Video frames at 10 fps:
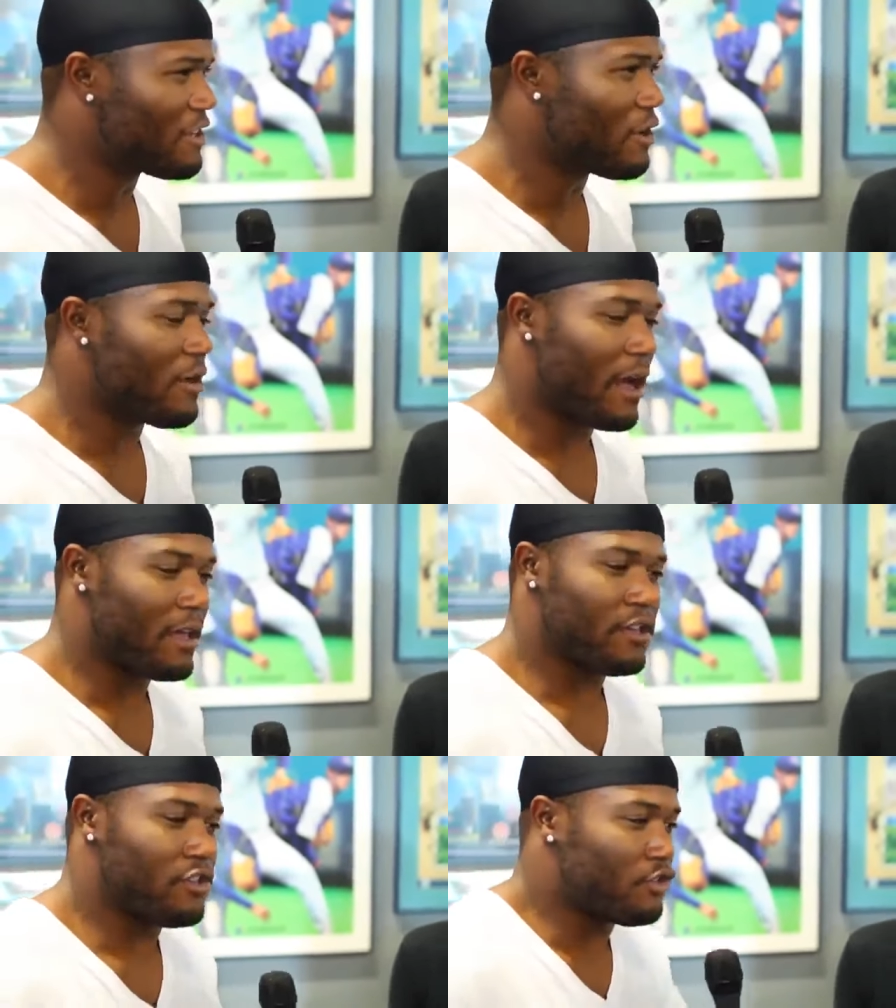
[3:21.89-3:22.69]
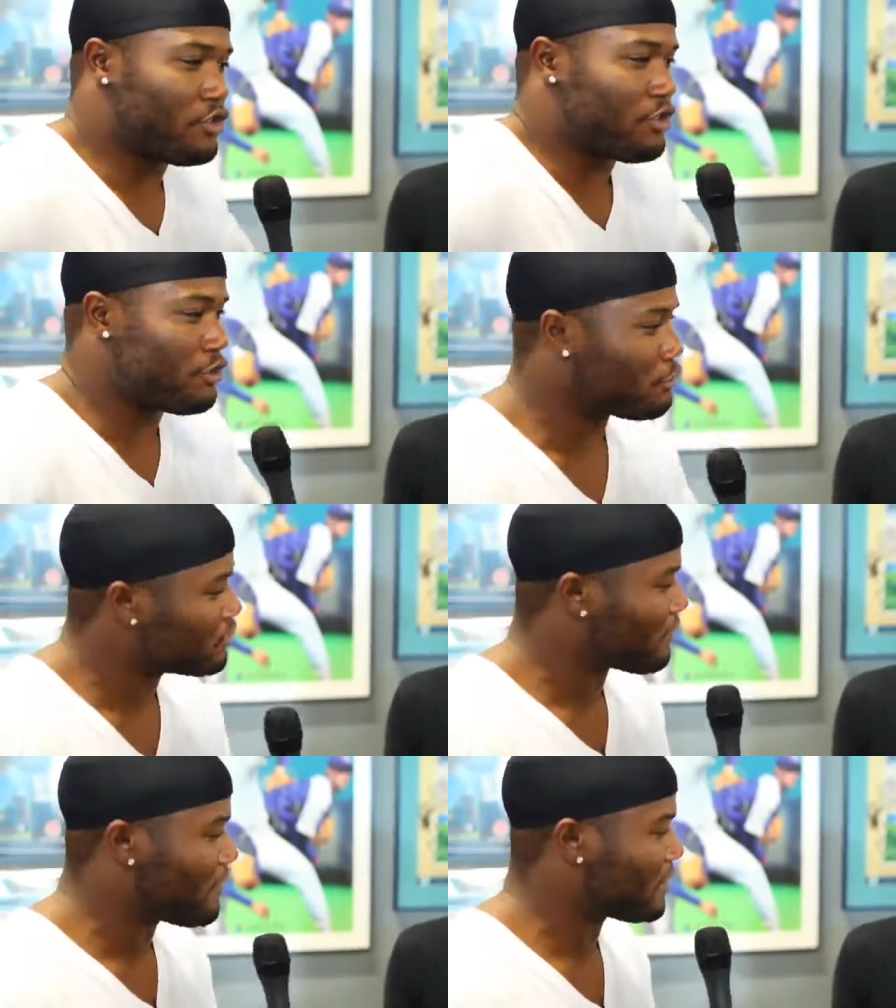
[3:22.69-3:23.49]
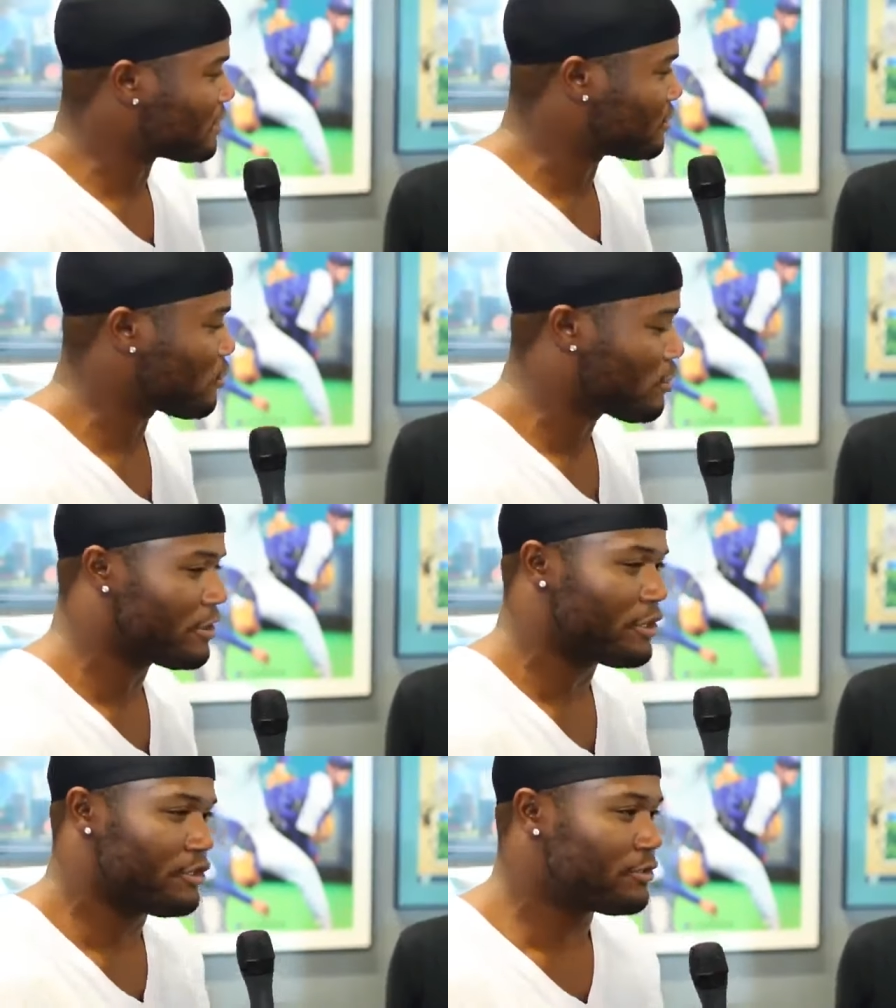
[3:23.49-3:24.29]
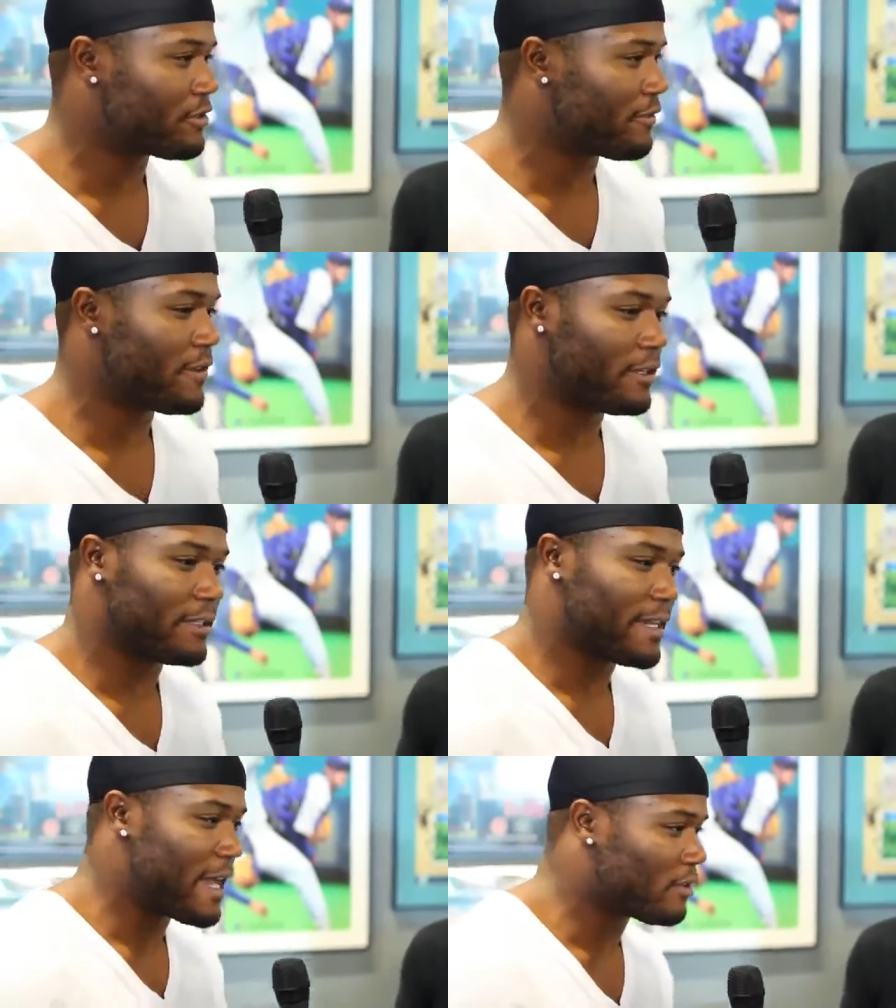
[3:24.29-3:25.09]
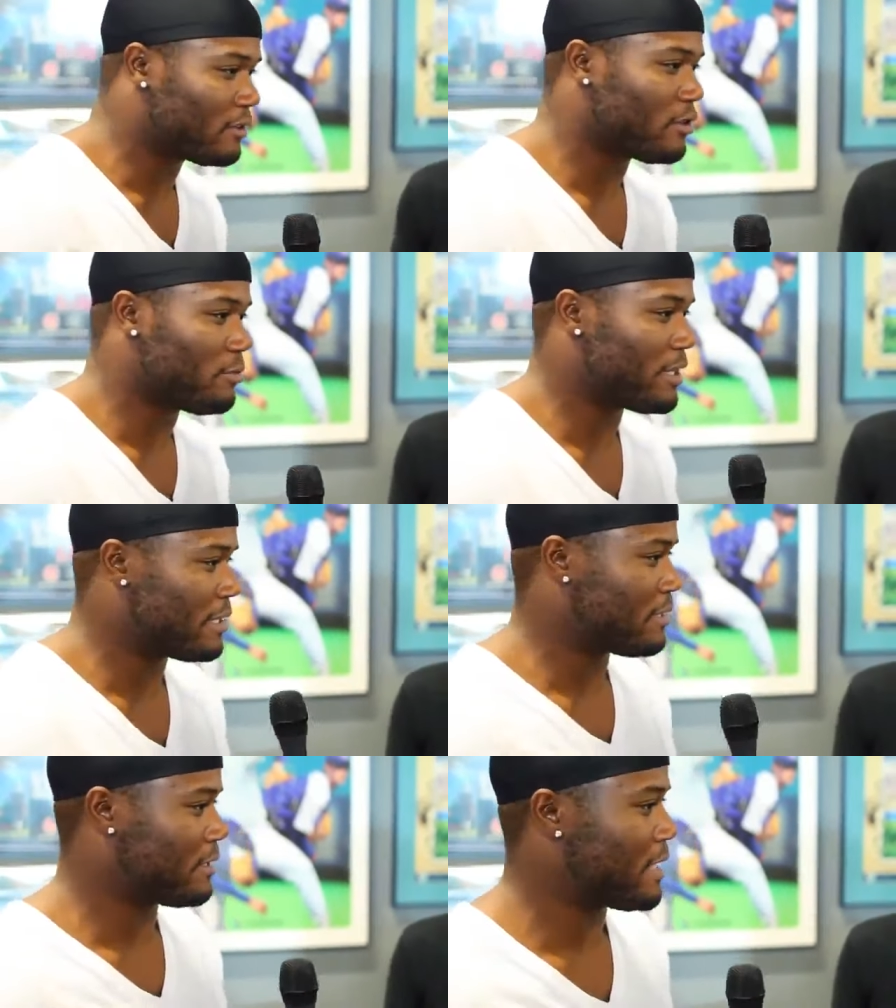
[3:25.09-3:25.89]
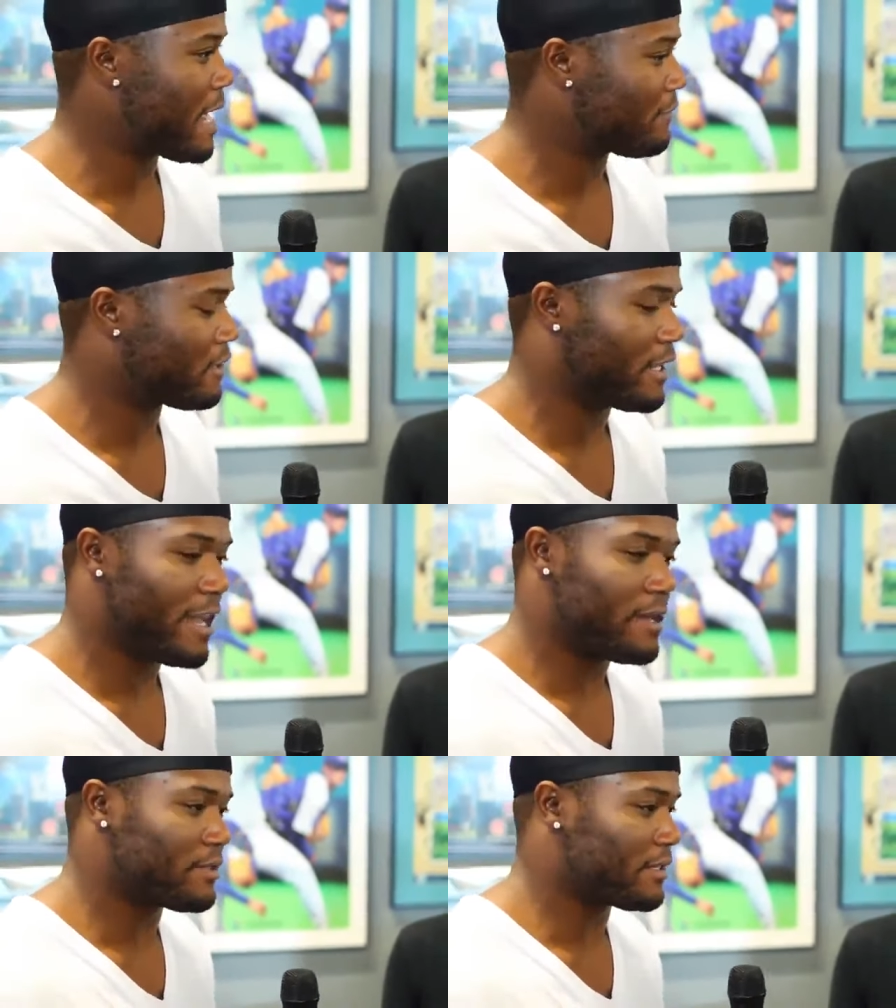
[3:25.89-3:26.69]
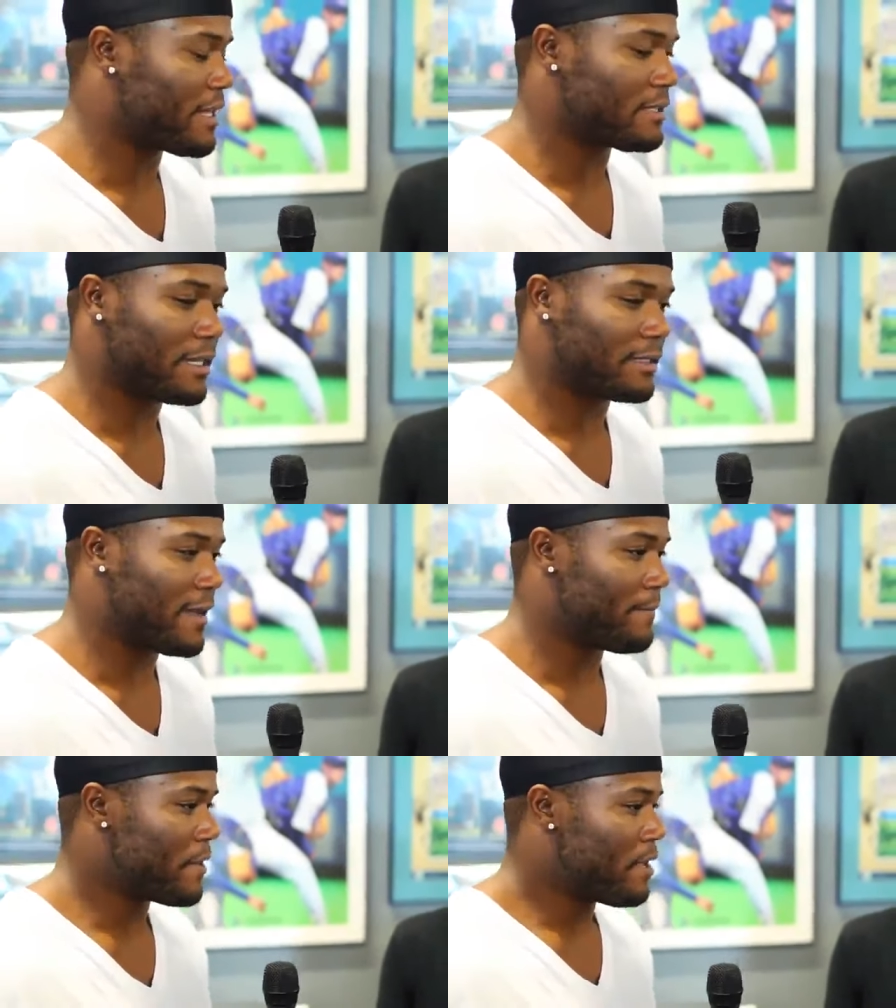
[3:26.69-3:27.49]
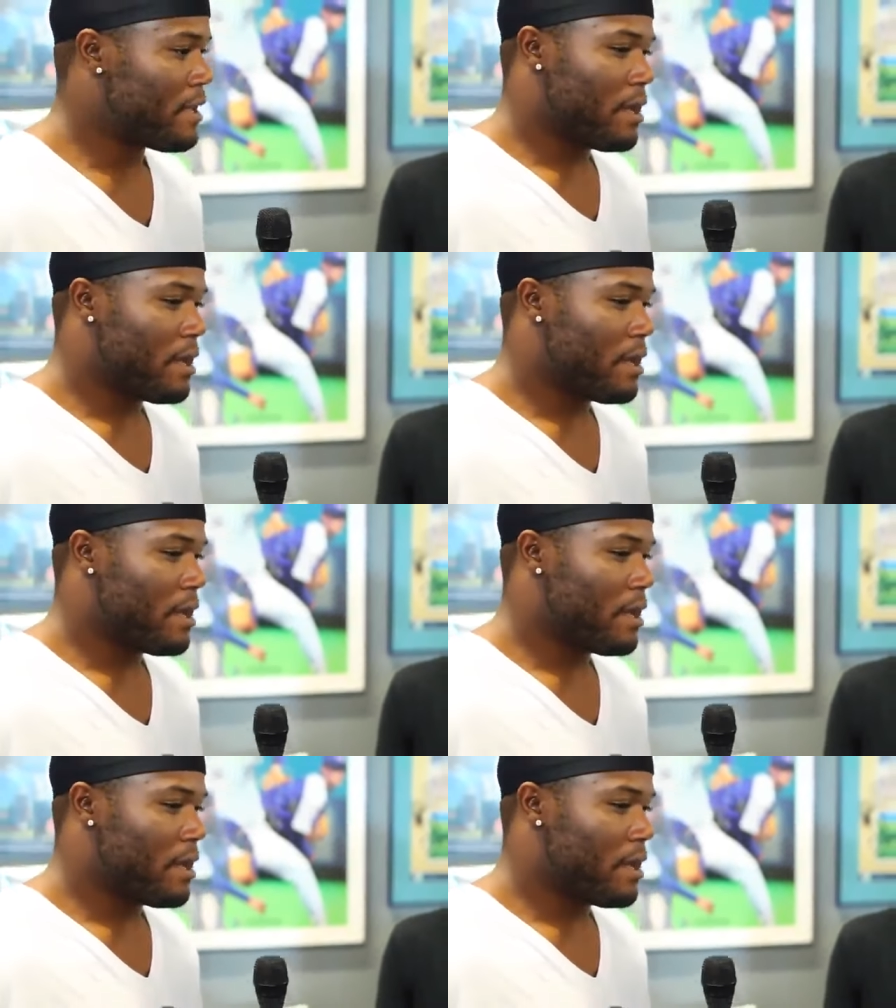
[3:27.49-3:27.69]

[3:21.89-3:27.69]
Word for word: You know, you know, you're used to feeling sore, you're used to feeling down a little bit the day after games and things like that.